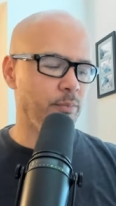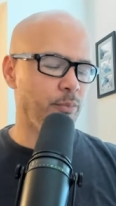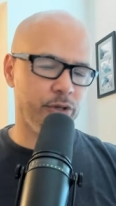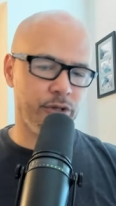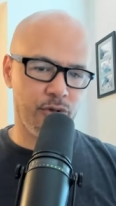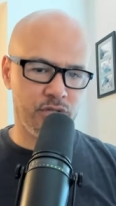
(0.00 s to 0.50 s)

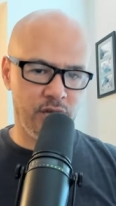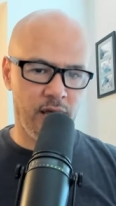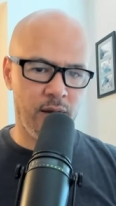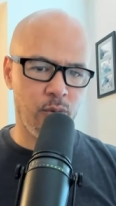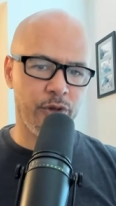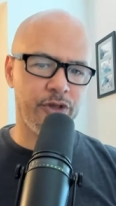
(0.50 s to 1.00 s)
put those
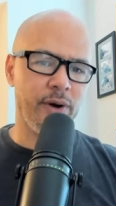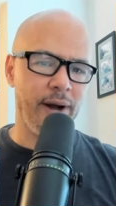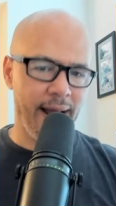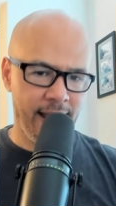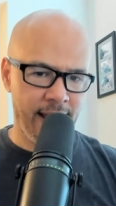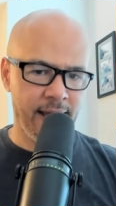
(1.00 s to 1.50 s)
in with your
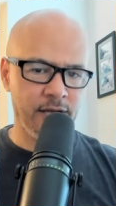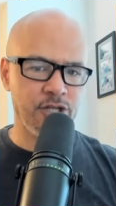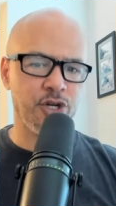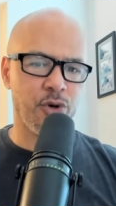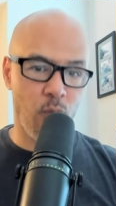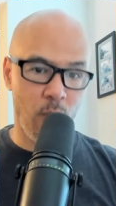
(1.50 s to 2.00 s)
age, your